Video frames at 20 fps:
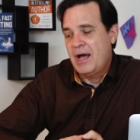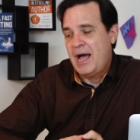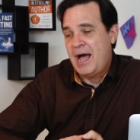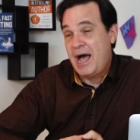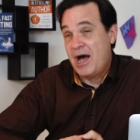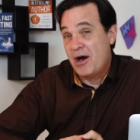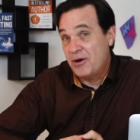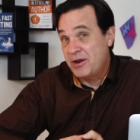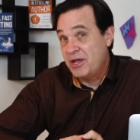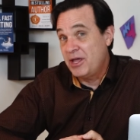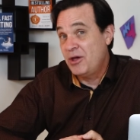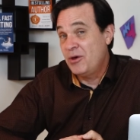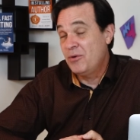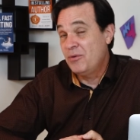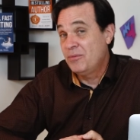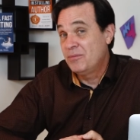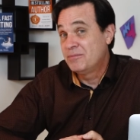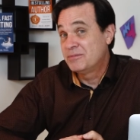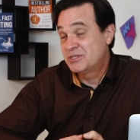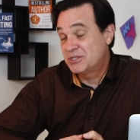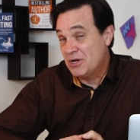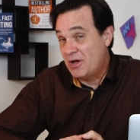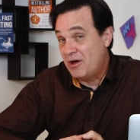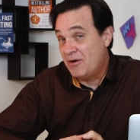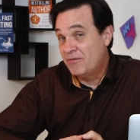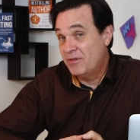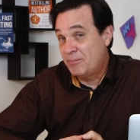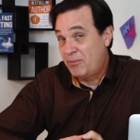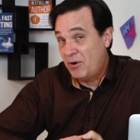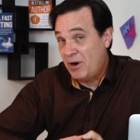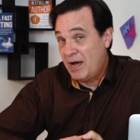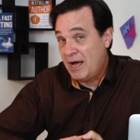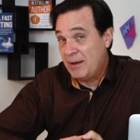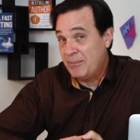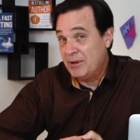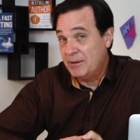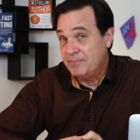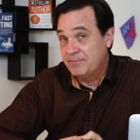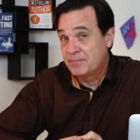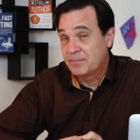How do you solve the
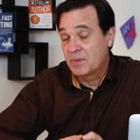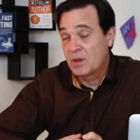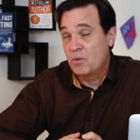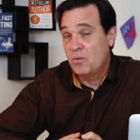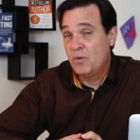problem?